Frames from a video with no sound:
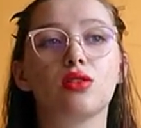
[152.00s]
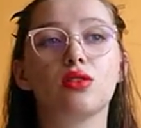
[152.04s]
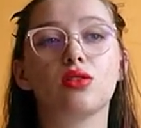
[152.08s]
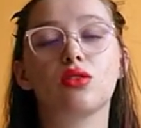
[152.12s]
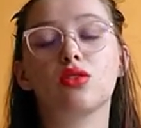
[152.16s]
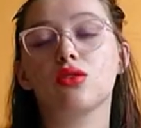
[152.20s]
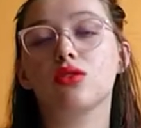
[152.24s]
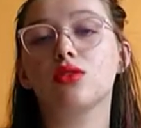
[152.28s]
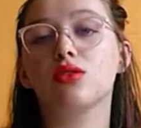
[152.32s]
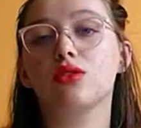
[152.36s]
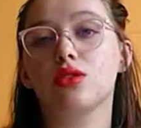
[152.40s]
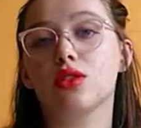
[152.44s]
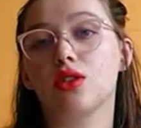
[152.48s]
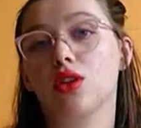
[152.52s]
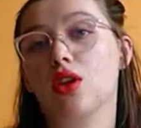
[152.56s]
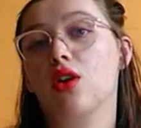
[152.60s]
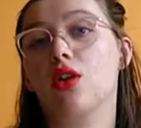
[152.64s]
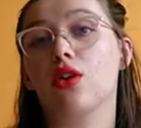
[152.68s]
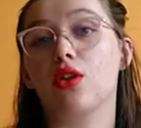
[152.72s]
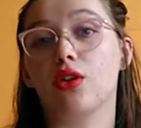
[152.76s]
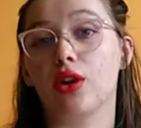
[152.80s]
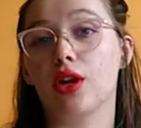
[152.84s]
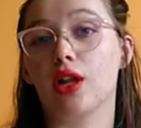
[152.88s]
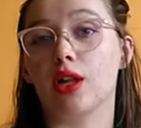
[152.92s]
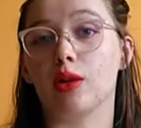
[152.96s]
Tools
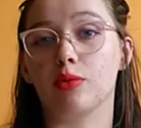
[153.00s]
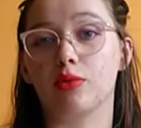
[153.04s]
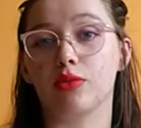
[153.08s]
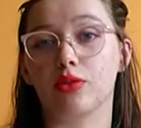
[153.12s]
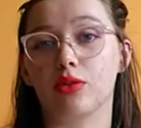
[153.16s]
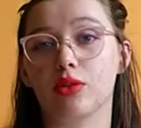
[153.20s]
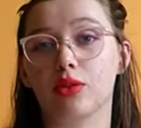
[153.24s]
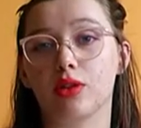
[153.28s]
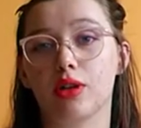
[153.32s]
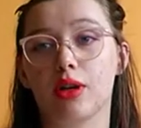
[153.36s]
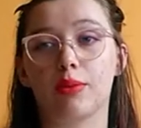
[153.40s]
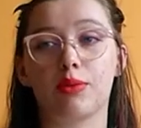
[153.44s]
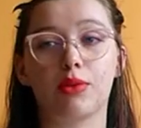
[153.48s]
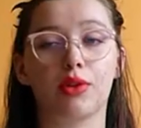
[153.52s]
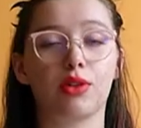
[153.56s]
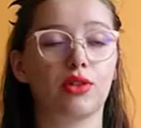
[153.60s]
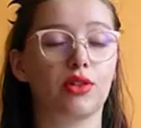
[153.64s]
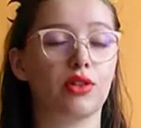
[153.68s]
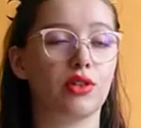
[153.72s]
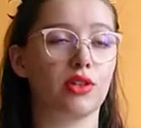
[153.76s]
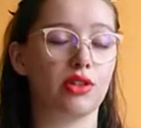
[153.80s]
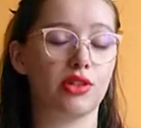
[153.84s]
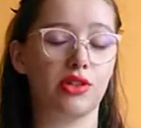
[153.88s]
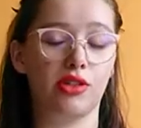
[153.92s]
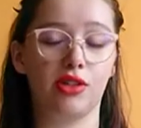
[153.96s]
are helpful, I'm not
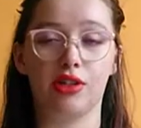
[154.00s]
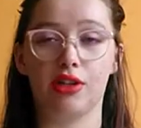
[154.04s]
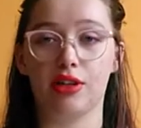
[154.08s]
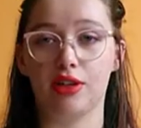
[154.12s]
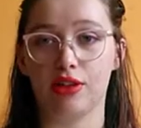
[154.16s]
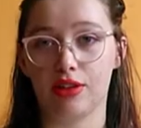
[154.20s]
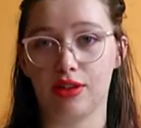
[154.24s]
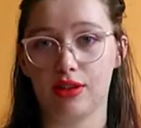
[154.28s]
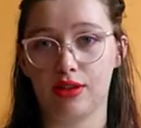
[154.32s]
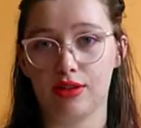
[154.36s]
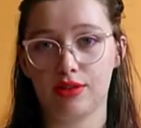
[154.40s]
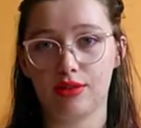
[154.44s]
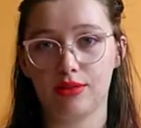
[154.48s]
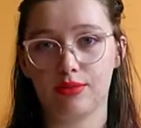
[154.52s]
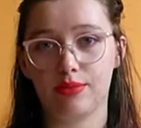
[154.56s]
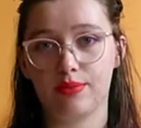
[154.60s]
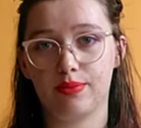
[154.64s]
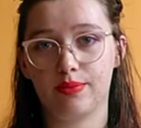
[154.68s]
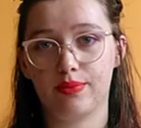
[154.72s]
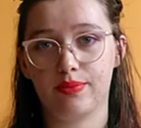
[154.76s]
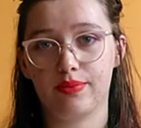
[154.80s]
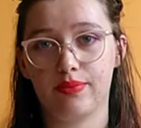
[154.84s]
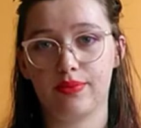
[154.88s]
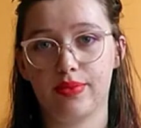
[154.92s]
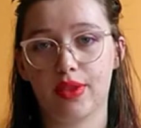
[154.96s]
gonna deny that.
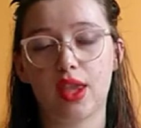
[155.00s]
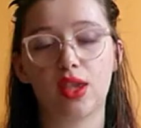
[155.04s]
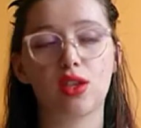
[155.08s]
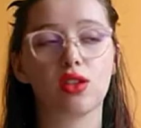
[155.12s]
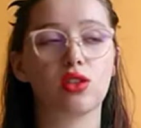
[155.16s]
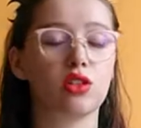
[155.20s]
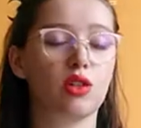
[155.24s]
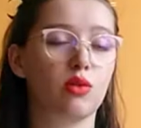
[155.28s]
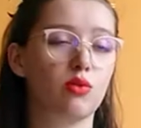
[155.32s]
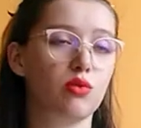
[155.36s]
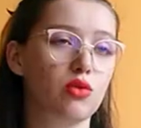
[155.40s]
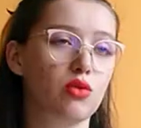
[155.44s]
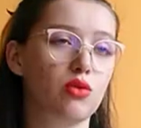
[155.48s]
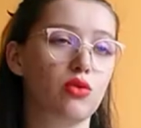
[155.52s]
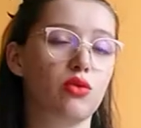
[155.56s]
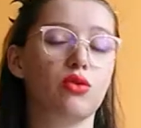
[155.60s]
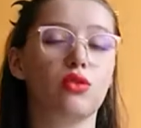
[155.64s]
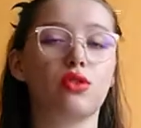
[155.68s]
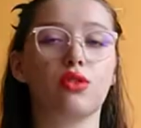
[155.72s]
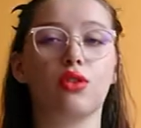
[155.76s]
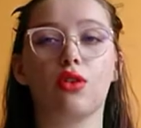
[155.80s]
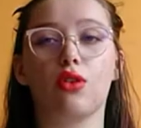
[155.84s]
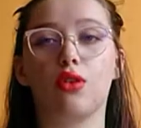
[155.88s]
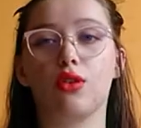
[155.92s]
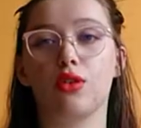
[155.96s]
Some
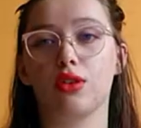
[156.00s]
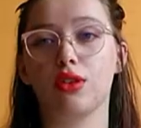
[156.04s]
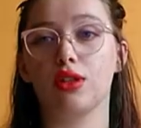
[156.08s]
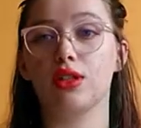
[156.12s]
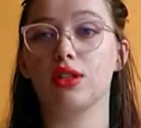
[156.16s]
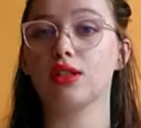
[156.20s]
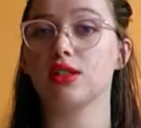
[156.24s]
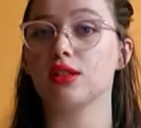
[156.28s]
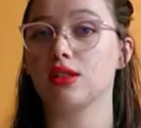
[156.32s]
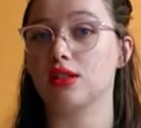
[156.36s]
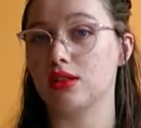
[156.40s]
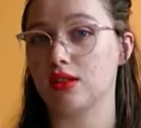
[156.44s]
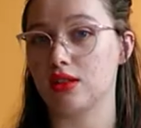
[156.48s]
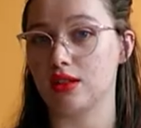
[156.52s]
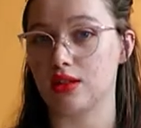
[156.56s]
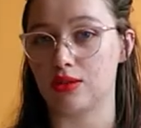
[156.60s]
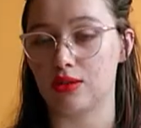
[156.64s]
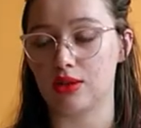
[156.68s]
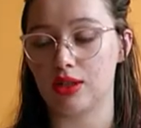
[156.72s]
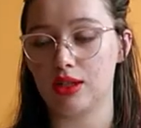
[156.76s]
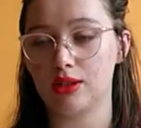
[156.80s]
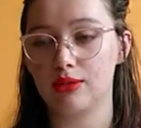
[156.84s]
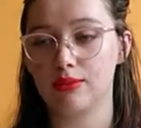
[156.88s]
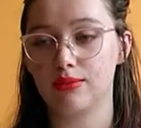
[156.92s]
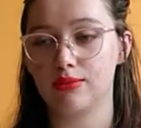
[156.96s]
tools are
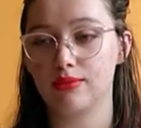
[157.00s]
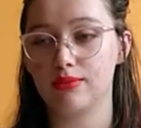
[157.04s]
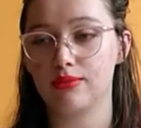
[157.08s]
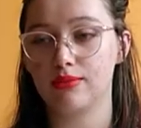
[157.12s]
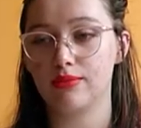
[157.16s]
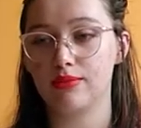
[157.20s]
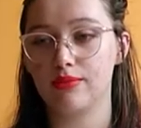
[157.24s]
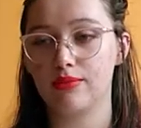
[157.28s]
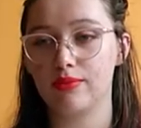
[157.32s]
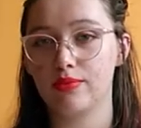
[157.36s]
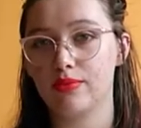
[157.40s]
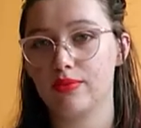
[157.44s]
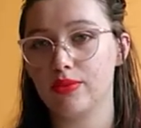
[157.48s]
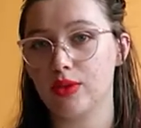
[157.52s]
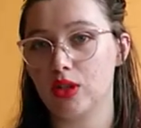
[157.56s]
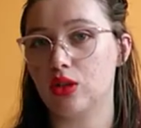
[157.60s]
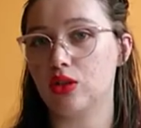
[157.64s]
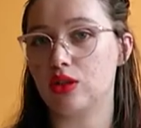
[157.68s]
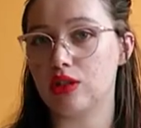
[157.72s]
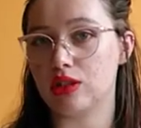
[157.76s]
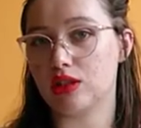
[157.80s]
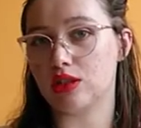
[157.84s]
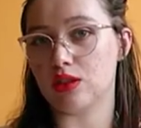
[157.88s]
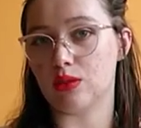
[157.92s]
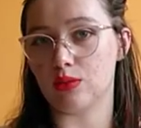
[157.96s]
necessary. You
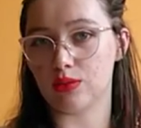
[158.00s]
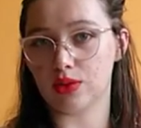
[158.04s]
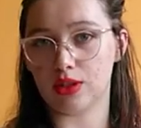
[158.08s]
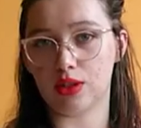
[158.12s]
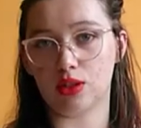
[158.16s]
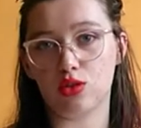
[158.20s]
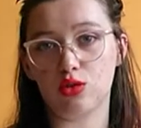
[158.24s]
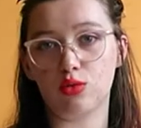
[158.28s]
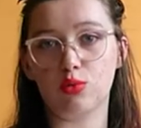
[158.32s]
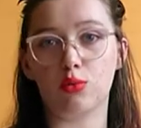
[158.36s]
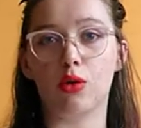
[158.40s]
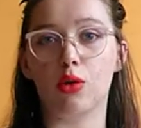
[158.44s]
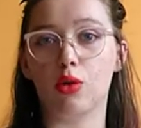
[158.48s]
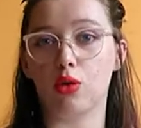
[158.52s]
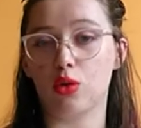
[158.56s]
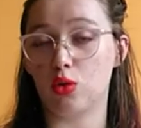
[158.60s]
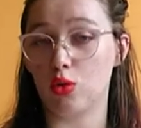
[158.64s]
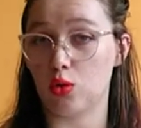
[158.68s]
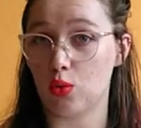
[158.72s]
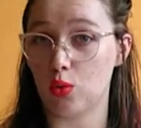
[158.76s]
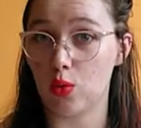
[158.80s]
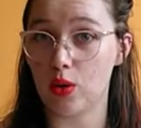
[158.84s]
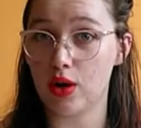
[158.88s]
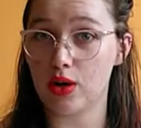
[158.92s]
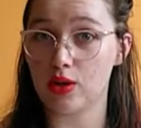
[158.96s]
need something to boil
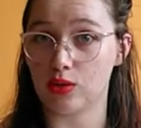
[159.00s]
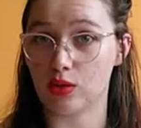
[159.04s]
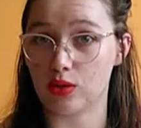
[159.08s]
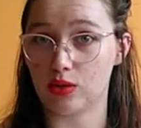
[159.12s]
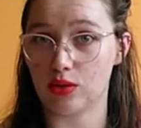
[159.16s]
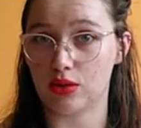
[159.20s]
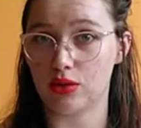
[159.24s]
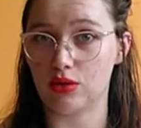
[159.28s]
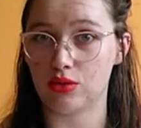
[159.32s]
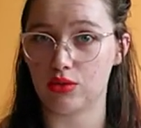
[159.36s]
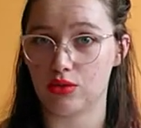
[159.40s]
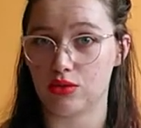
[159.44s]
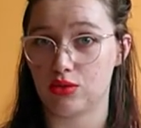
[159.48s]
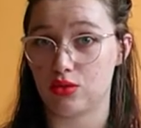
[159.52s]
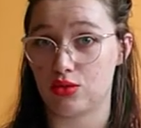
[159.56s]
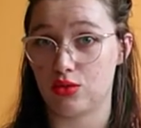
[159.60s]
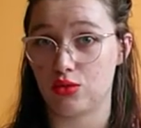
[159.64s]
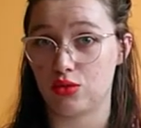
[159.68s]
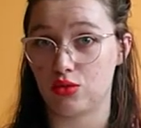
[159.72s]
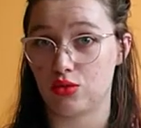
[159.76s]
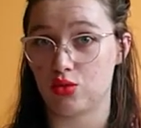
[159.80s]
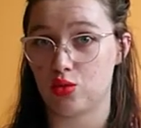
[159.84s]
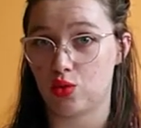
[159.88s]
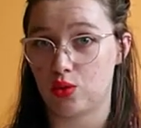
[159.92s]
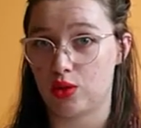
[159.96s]
your water in order
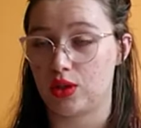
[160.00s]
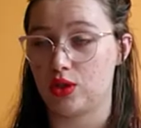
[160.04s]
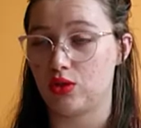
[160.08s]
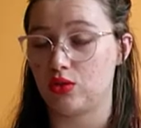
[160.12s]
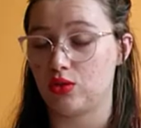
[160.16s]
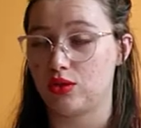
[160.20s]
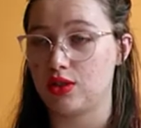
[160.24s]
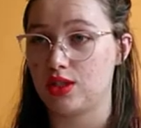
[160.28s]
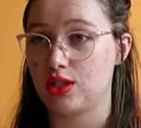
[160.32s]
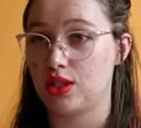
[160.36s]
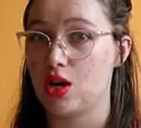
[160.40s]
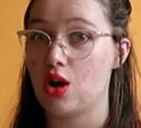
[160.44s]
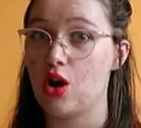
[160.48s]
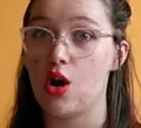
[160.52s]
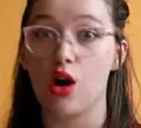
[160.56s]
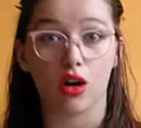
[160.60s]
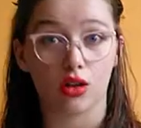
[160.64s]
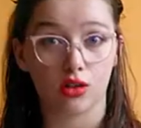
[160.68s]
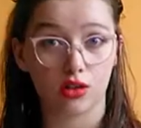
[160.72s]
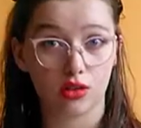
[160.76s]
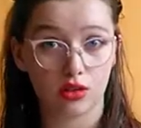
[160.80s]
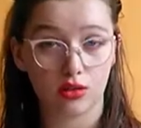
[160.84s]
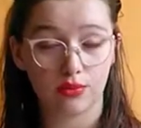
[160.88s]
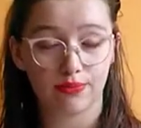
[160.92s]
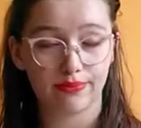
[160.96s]
to drink your tea
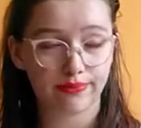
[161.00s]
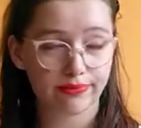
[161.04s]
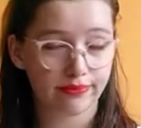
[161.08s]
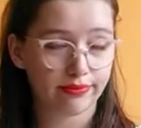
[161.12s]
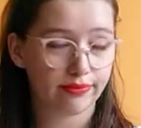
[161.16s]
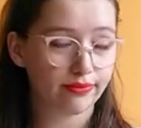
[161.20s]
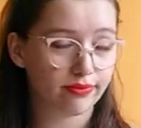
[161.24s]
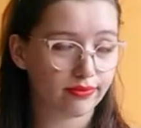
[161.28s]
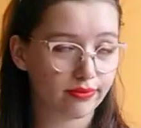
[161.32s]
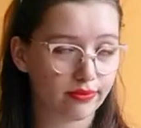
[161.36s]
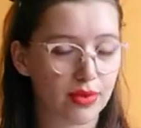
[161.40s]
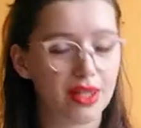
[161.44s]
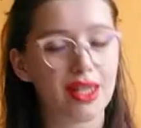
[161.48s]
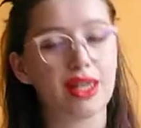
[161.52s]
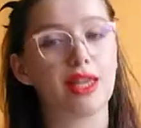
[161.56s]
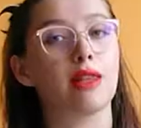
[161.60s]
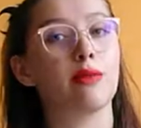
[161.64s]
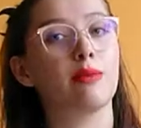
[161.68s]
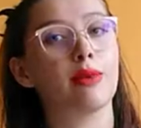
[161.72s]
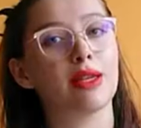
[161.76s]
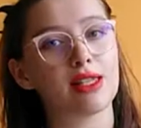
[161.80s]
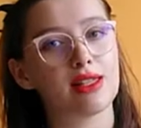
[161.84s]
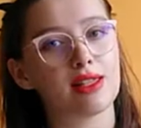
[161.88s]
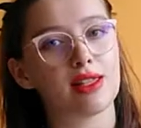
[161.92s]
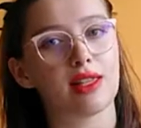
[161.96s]
hot. It
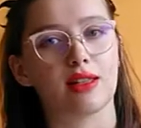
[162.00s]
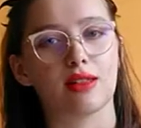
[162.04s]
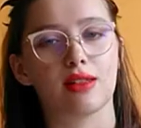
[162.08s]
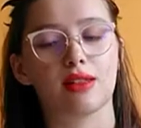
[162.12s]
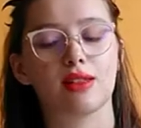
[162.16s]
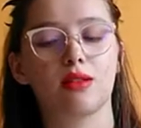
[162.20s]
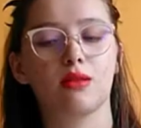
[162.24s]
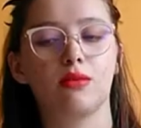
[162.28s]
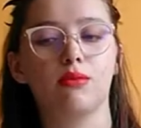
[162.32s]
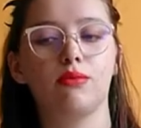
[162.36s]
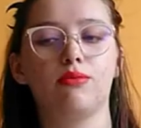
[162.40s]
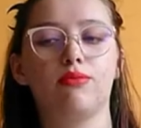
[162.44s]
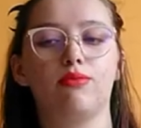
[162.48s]
makes sense.